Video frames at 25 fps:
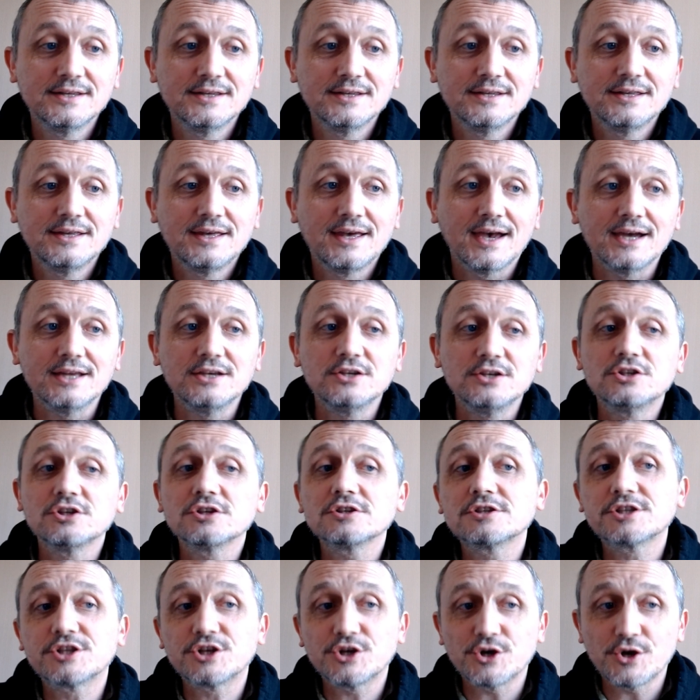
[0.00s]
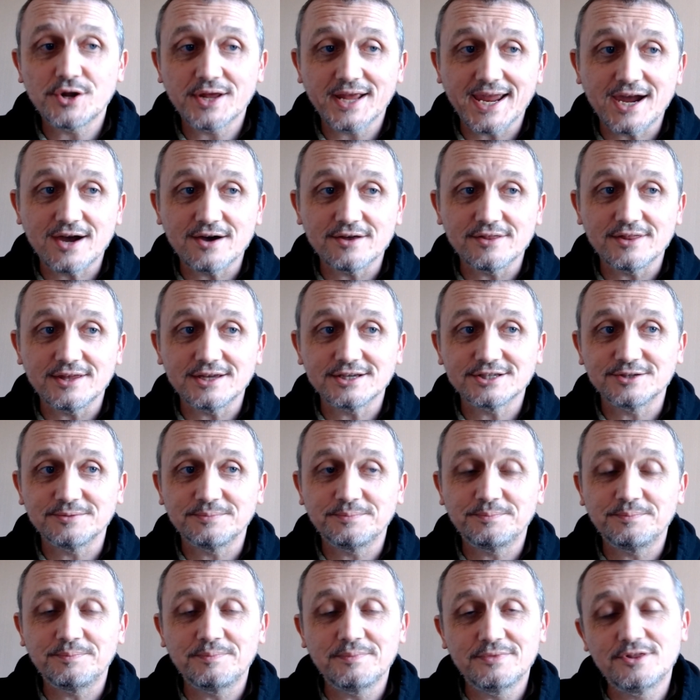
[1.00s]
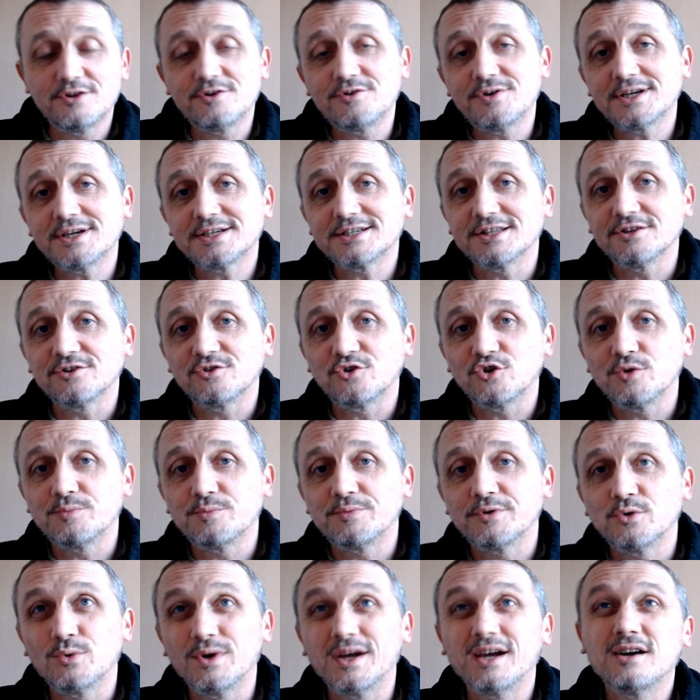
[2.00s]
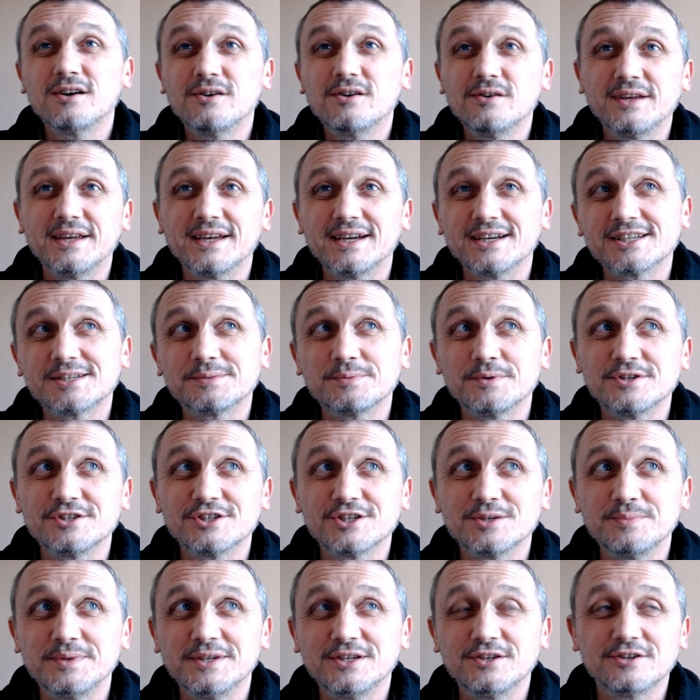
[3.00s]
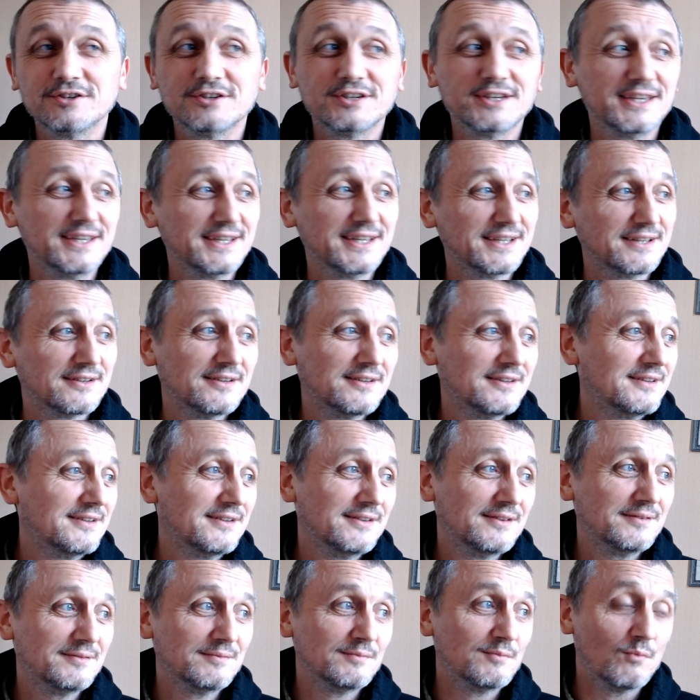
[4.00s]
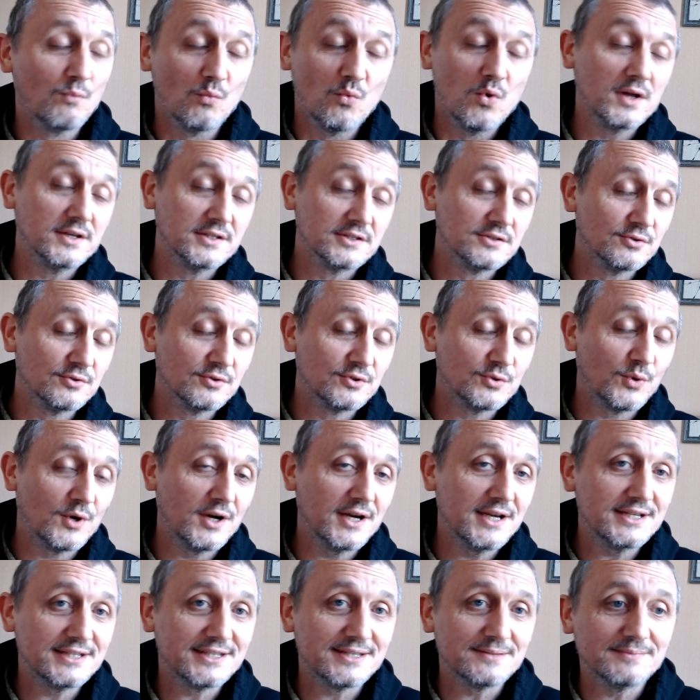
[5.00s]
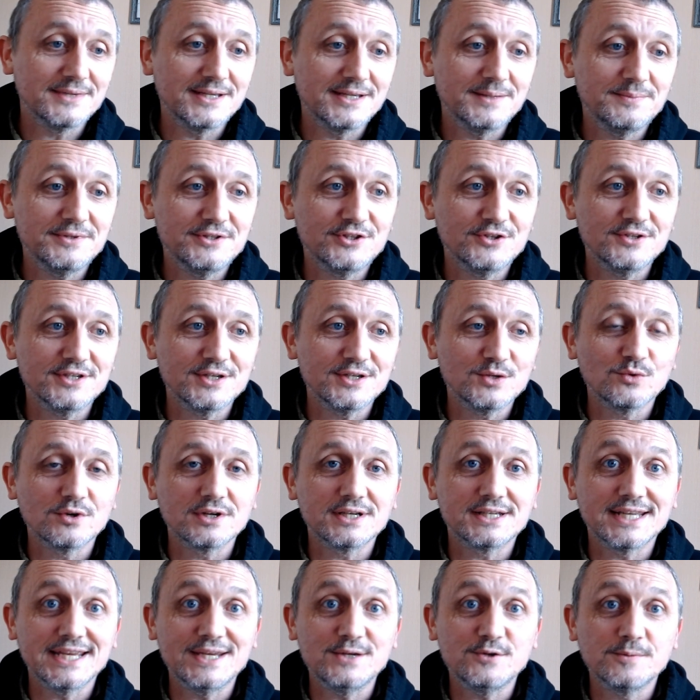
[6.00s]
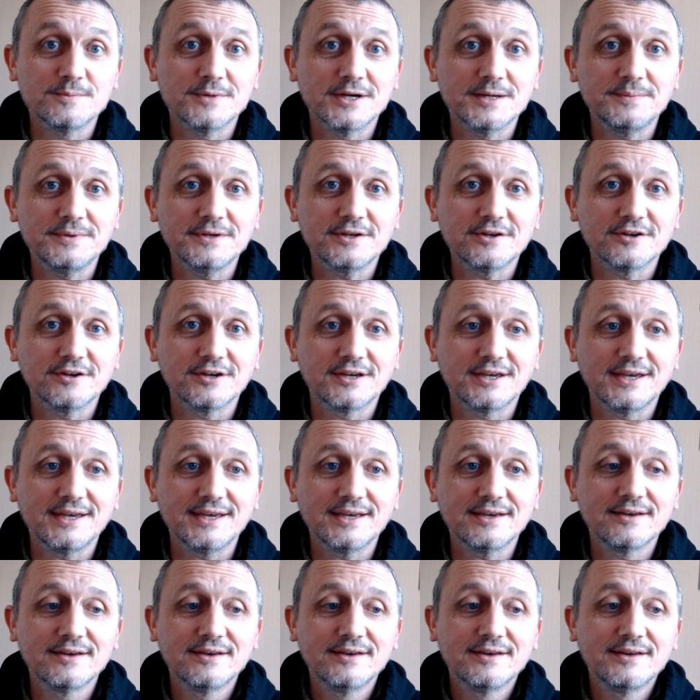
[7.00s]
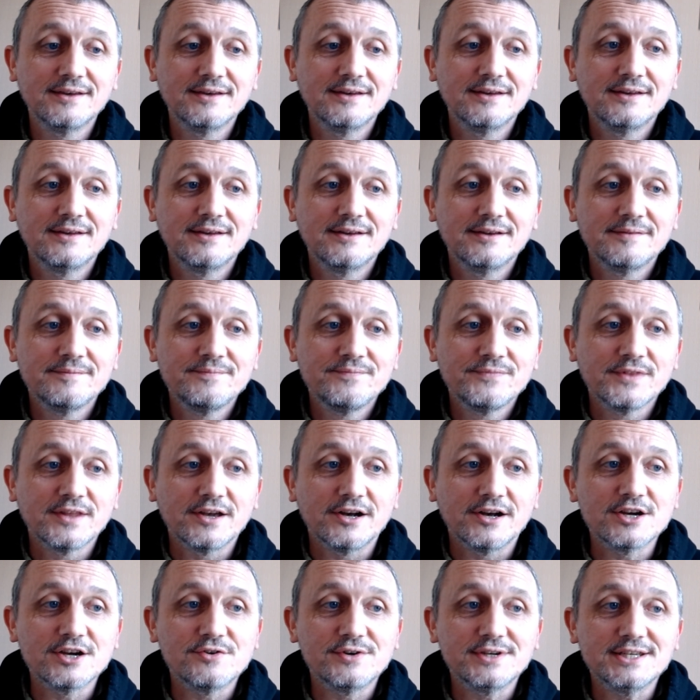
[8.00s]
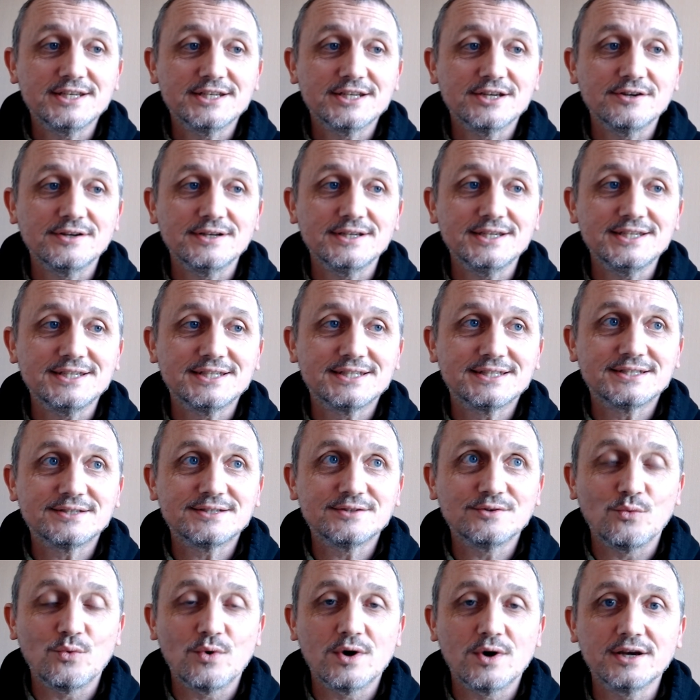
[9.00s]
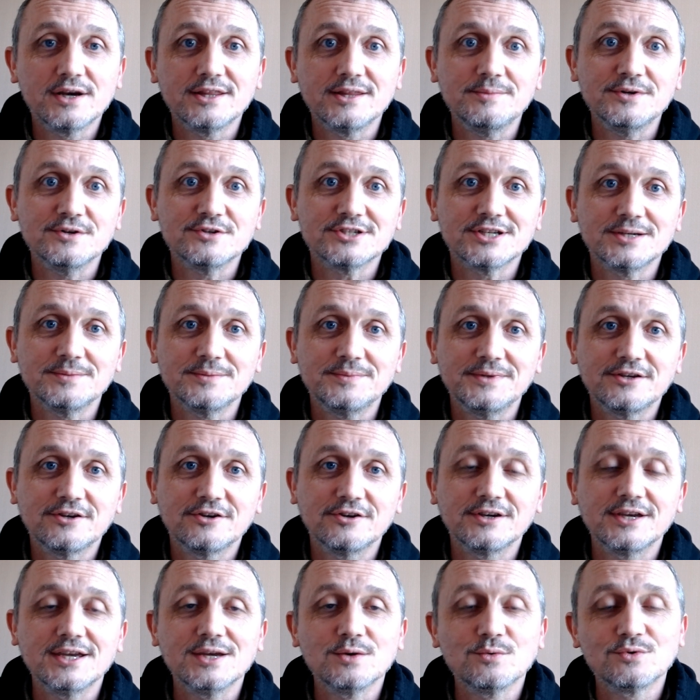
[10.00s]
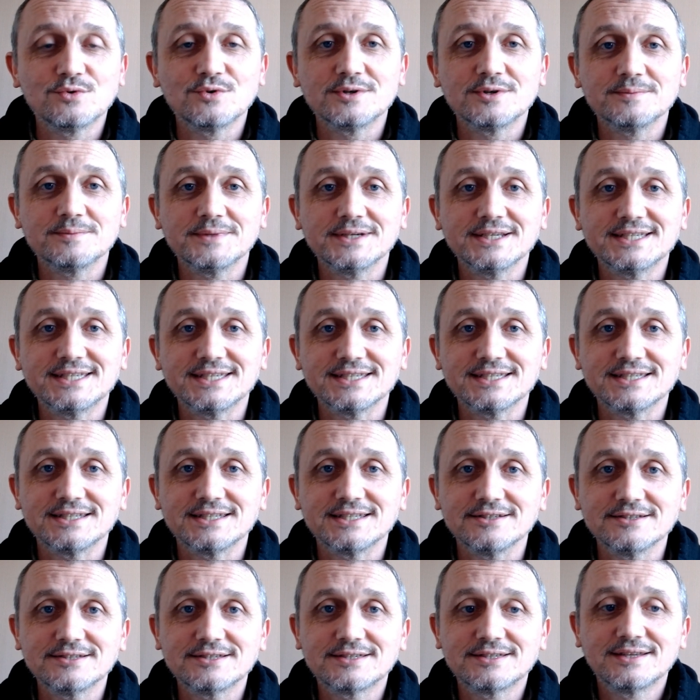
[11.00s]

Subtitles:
And just throwing it out there so the rest of the group are aware, oh yeah, I suppose I'll be cooking once or twice, and maybe choosing what days we might be cooking. I already know at least one of the meals I'll be cooking with one of my sisters.